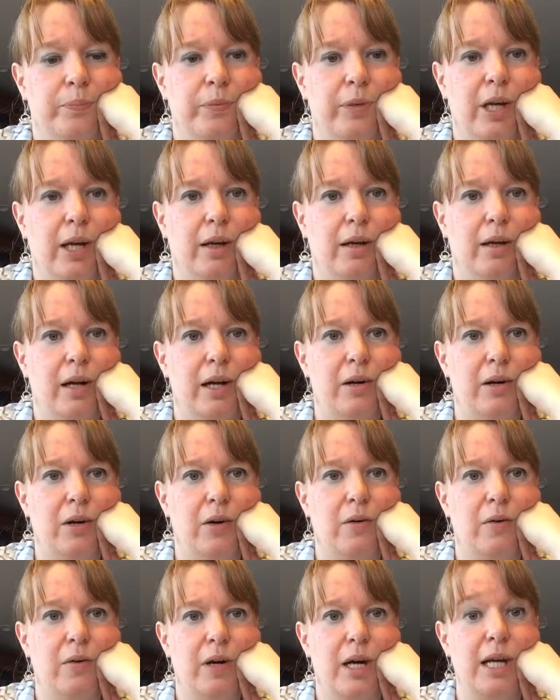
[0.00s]
yeah, I don't
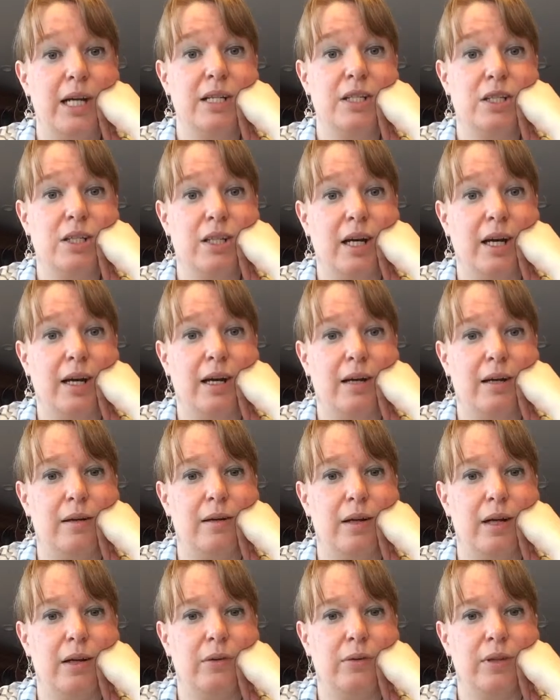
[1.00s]
know. And uh,
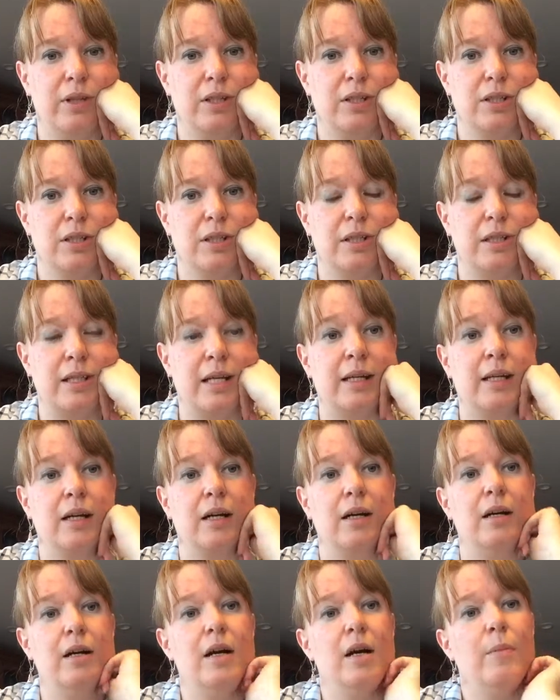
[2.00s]
I don't think Jill is on
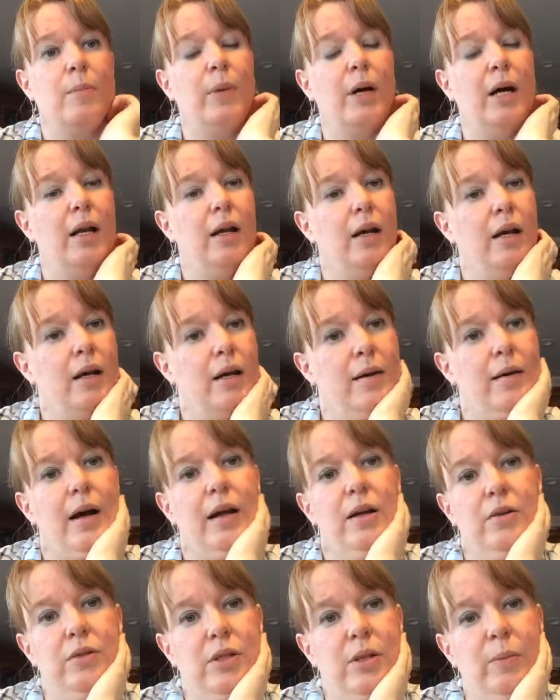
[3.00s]
here, but uh, I
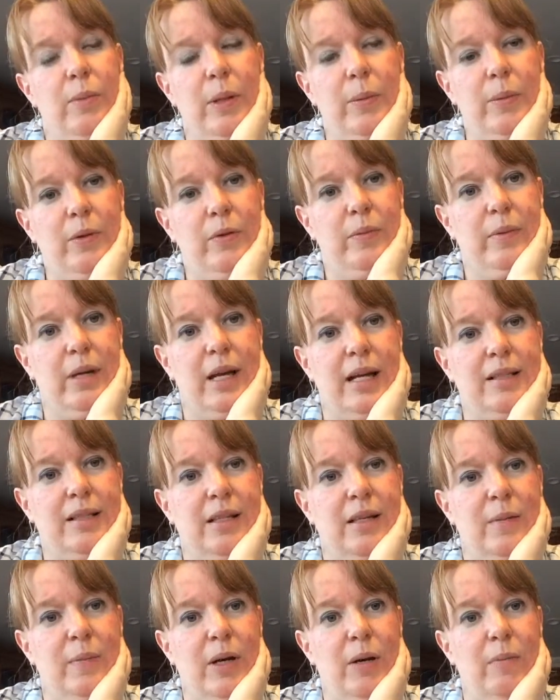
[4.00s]
know some people have been
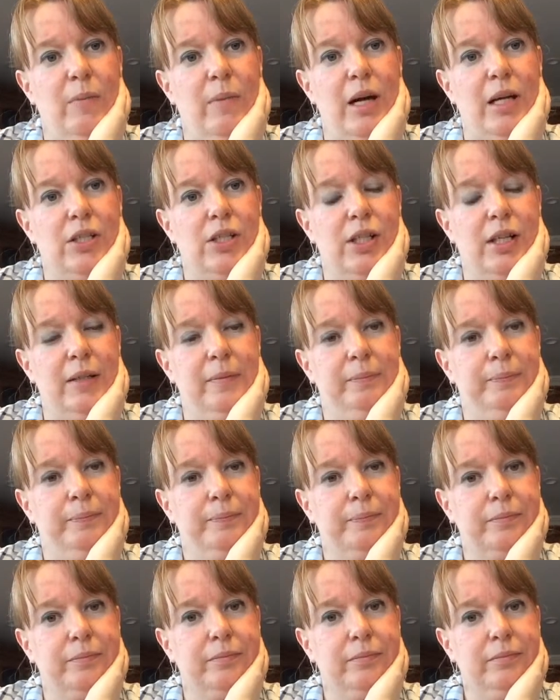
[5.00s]
asking about matcha.
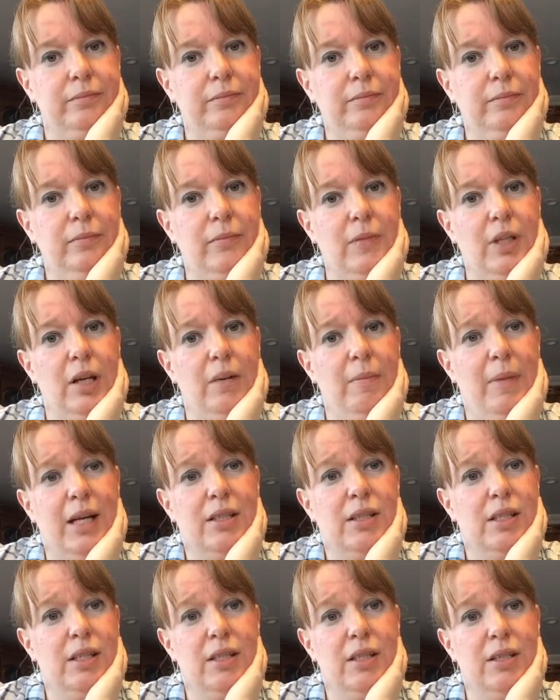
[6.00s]

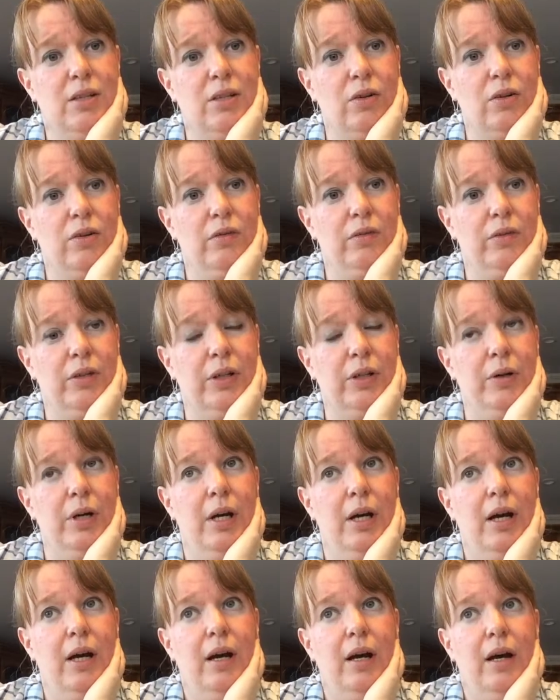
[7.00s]
Matcha is so good for you.
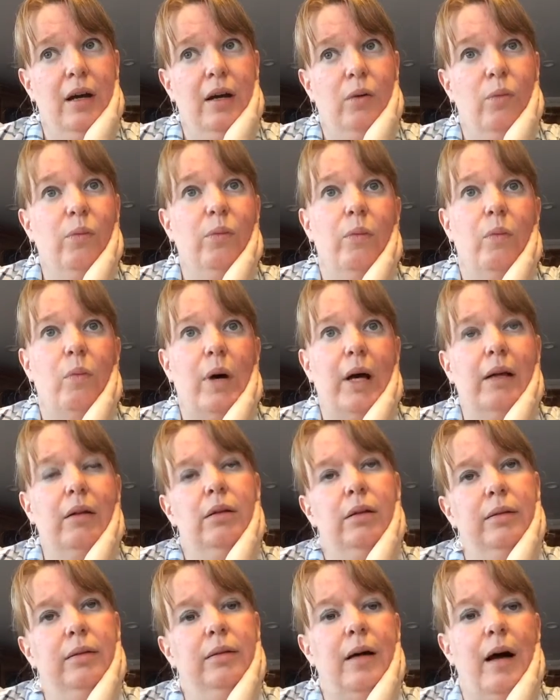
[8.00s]
Well,
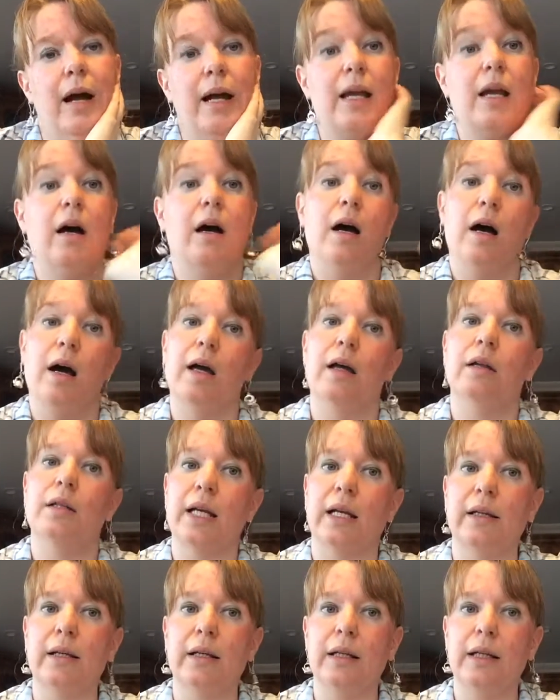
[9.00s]
I can't, uh,
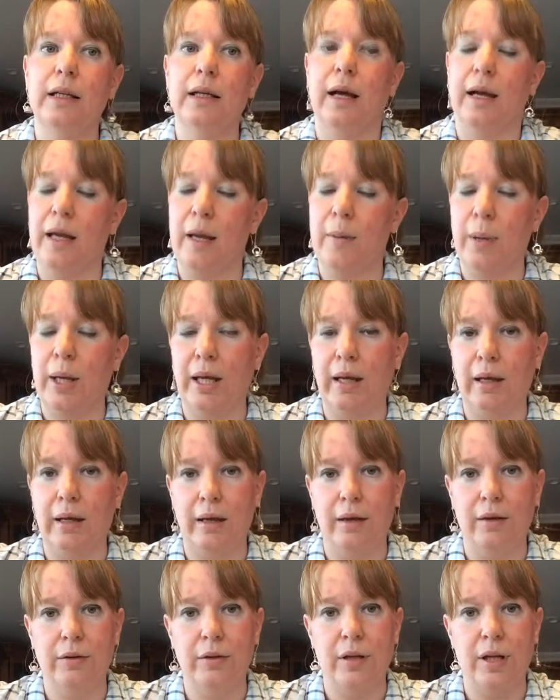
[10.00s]
technically, I can't make any
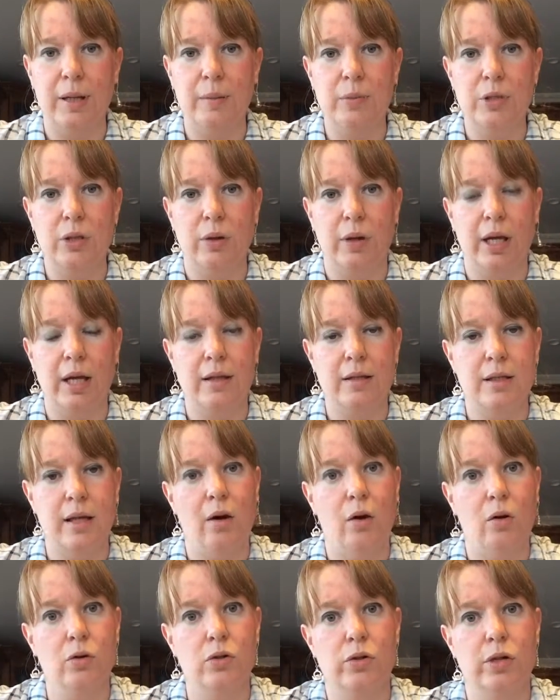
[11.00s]
health claims, so I can't say,
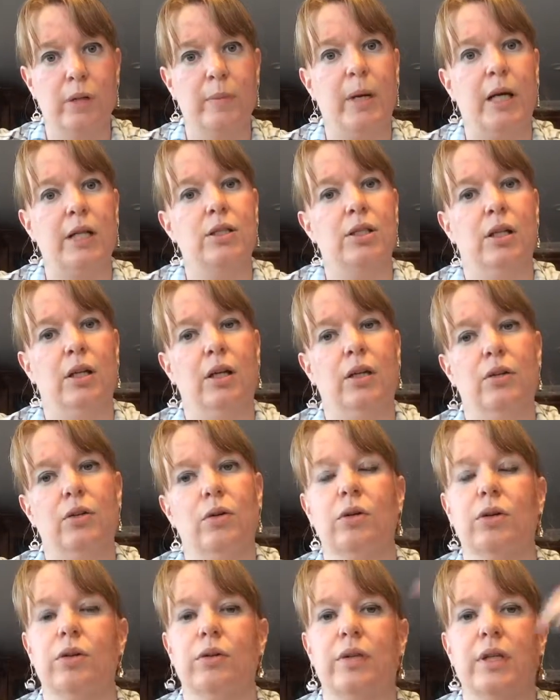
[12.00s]
oh, drink matcha and
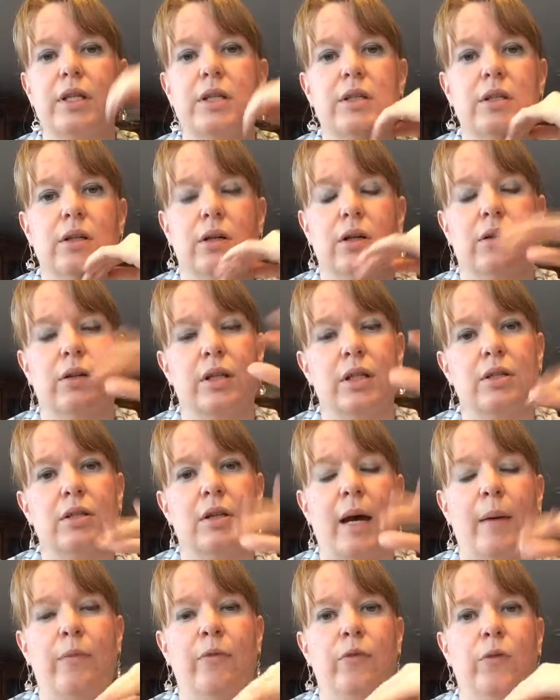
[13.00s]
you'll do this or this will
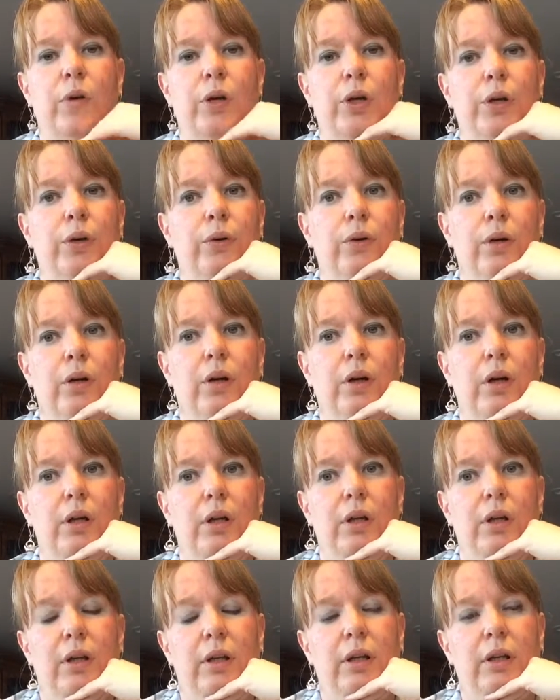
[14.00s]
happen for you or,
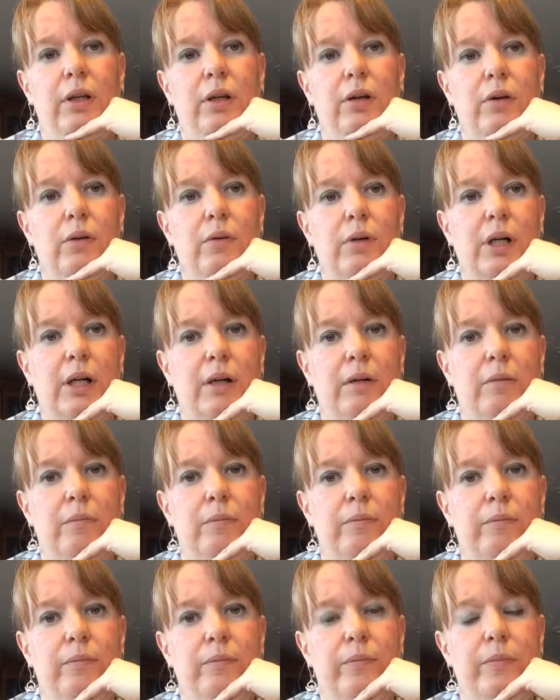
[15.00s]
you know, um,
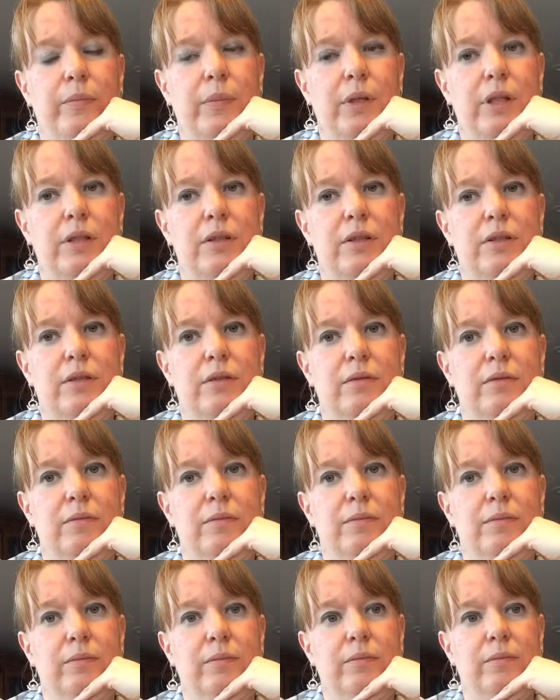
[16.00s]
it's,
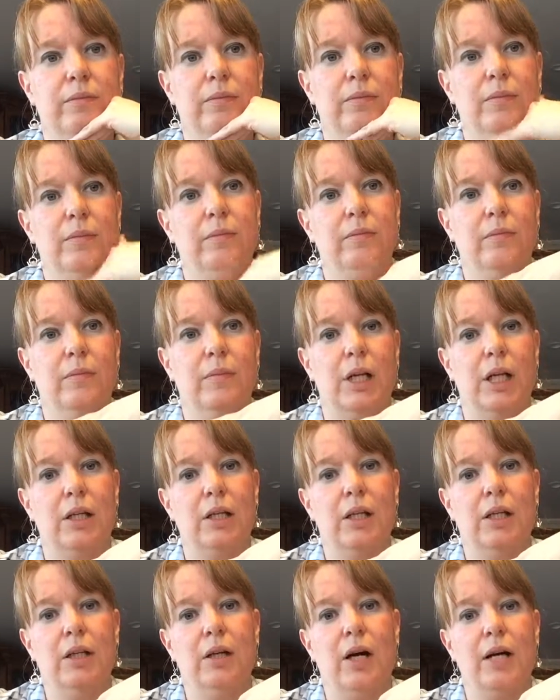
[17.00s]

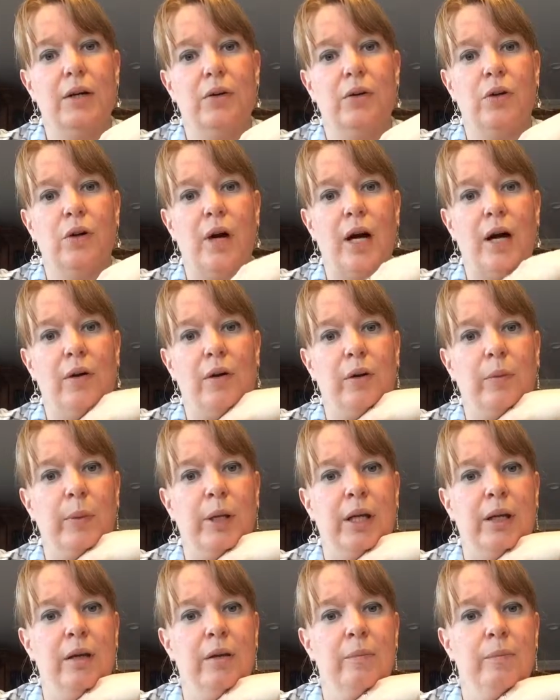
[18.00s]
I don't know how it'll
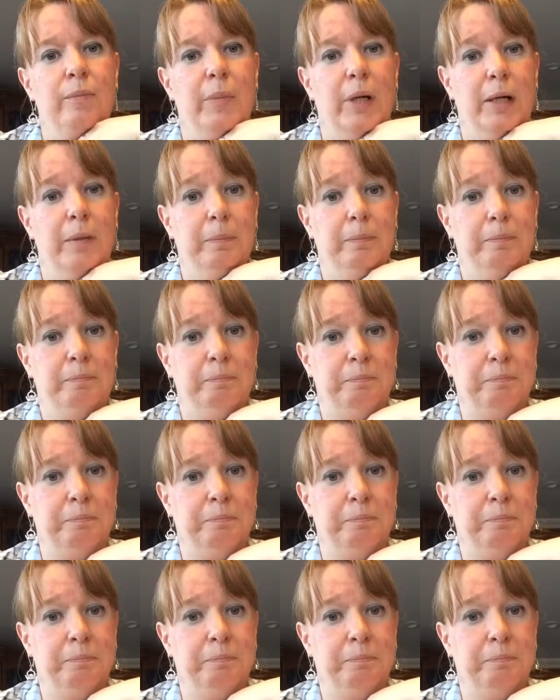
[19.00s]
be, but